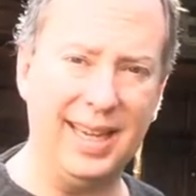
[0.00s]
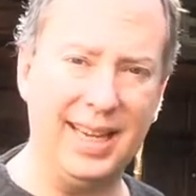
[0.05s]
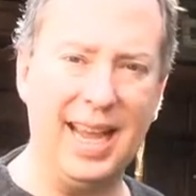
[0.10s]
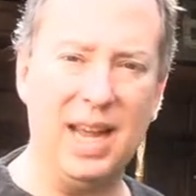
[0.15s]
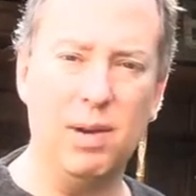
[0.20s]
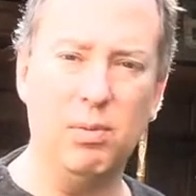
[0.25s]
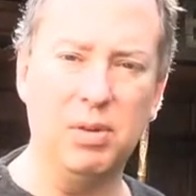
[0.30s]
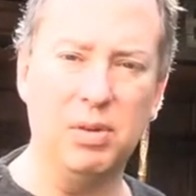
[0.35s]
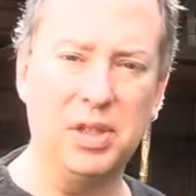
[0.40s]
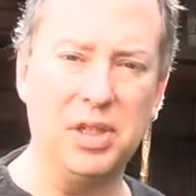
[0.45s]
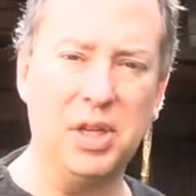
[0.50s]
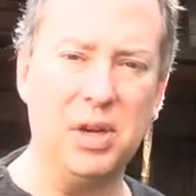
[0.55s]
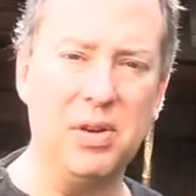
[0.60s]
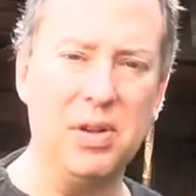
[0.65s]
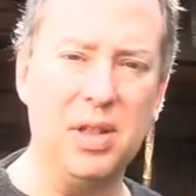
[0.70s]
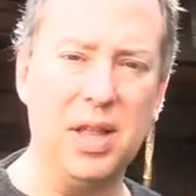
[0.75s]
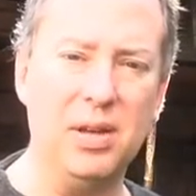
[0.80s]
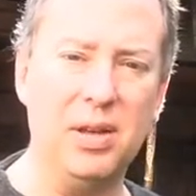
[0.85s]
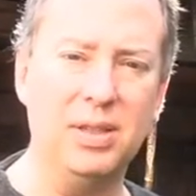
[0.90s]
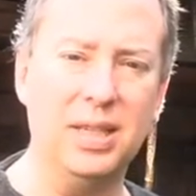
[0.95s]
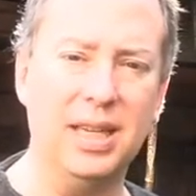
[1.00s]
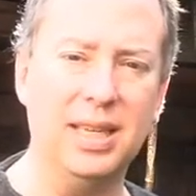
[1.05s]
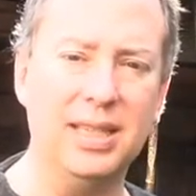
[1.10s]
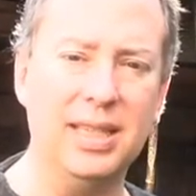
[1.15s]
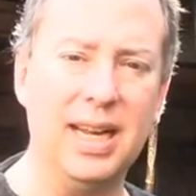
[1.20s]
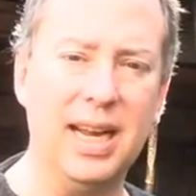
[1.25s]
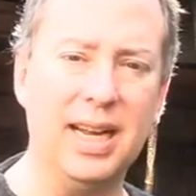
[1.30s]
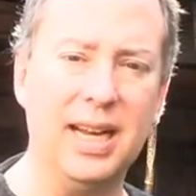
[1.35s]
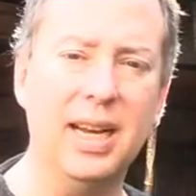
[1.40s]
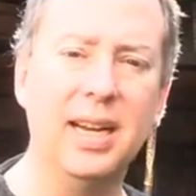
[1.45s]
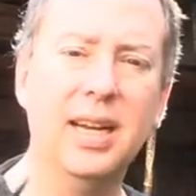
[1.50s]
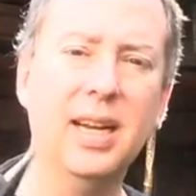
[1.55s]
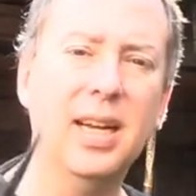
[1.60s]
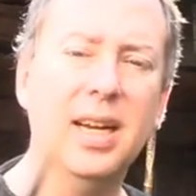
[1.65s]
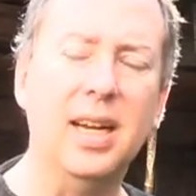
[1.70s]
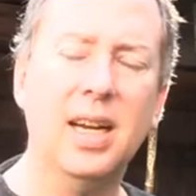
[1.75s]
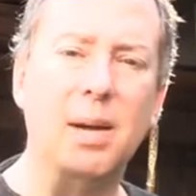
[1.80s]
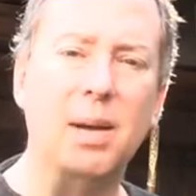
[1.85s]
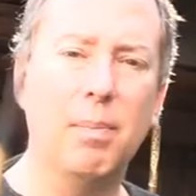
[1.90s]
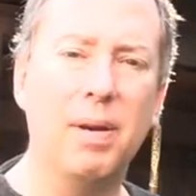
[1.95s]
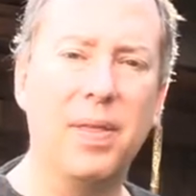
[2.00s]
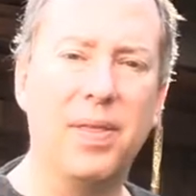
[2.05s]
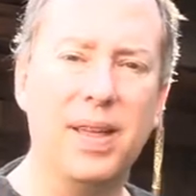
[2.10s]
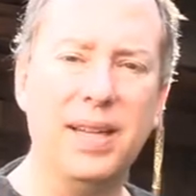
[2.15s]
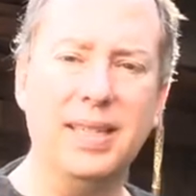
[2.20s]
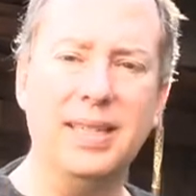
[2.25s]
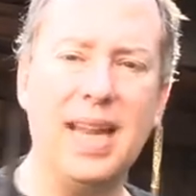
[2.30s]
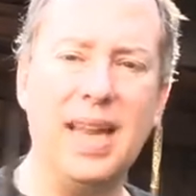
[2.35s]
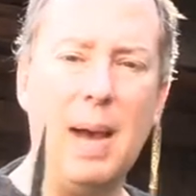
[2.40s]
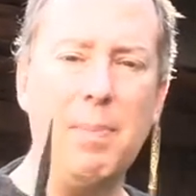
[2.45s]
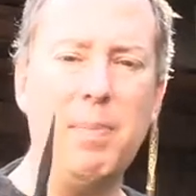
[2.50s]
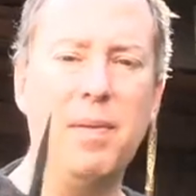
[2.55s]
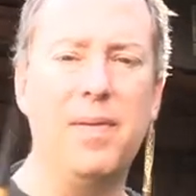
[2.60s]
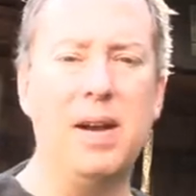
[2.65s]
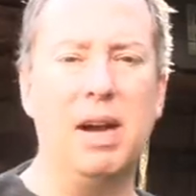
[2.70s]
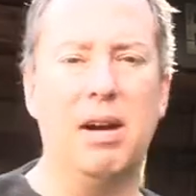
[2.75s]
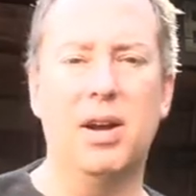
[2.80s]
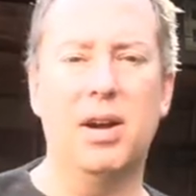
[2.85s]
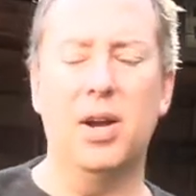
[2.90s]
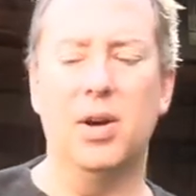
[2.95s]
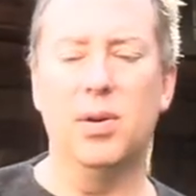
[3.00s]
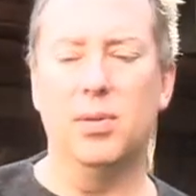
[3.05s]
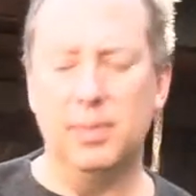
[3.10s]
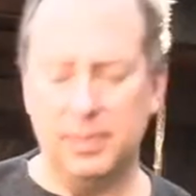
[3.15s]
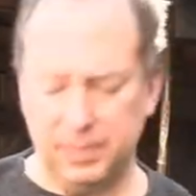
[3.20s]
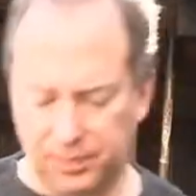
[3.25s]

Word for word: Again, we'll show you those in a second. But this type of arrow